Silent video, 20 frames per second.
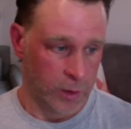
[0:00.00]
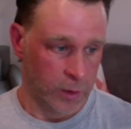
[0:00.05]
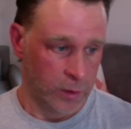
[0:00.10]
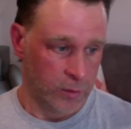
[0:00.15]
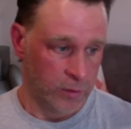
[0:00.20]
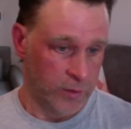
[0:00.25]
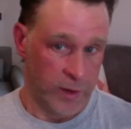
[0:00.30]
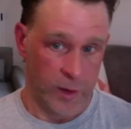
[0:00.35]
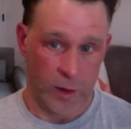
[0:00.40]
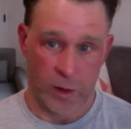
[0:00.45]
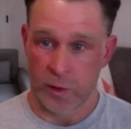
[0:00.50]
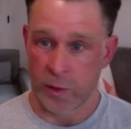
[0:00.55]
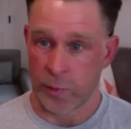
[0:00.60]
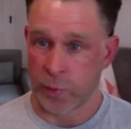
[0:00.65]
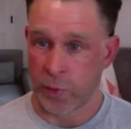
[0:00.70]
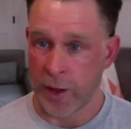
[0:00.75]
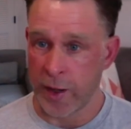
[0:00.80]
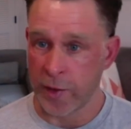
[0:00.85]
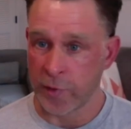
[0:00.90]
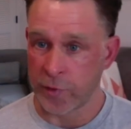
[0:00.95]
say are
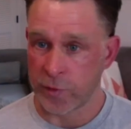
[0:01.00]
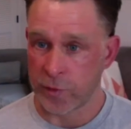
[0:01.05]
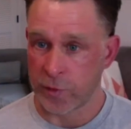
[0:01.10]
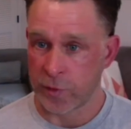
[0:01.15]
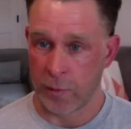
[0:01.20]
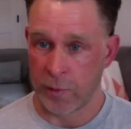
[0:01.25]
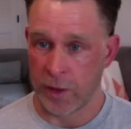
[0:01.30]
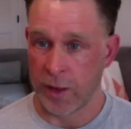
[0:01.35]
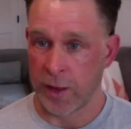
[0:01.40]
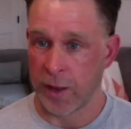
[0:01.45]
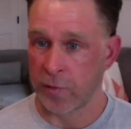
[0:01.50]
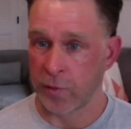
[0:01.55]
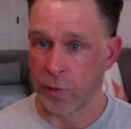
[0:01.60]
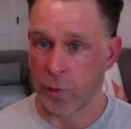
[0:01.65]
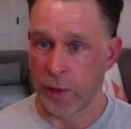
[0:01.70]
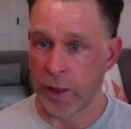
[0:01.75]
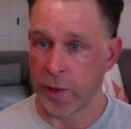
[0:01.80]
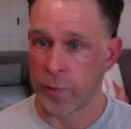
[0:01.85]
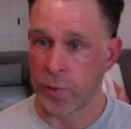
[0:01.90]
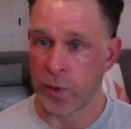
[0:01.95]
depressed may have a
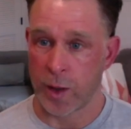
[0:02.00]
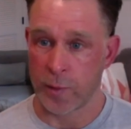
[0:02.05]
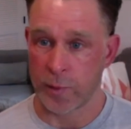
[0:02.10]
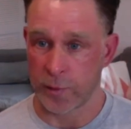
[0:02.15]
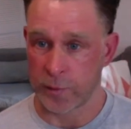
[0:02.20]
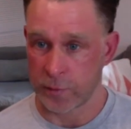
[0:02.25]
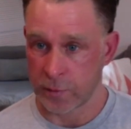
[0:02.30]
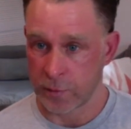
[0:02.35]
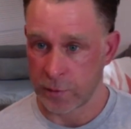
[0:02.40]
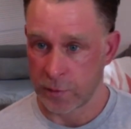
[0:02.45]
weight problem.